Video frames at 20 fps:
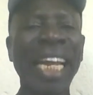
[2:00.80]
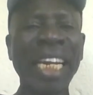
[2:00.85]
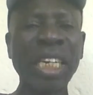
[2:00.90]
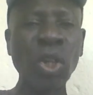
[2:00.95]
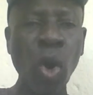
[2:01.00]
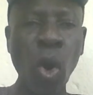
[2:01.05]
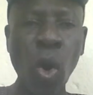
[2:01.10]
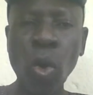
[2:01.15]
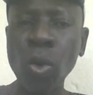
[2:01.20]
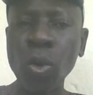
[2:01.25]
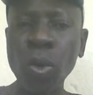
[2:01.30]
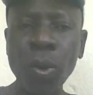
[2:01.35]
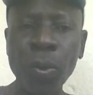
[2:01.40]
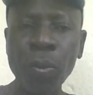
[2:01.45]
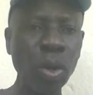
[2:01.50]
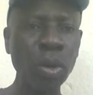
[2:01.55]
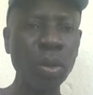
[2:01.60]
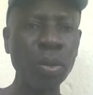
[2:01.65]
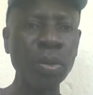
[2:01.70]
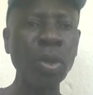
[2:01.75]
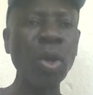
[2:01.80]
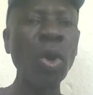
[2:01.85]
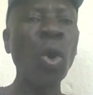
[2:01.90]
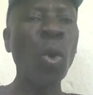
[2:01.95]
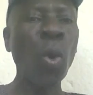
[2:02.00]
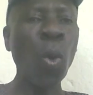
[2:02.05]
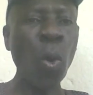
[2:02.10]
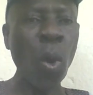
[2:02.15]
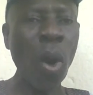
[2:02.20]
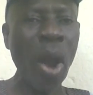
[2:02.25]
let go?
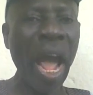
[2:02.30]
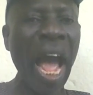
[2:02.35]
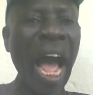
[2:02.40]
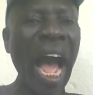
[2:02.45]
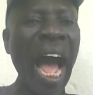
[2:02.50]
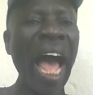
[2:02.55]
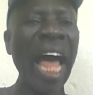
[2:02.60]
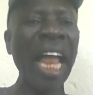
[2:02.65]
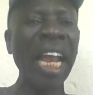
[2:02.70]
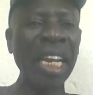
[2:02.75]
Where are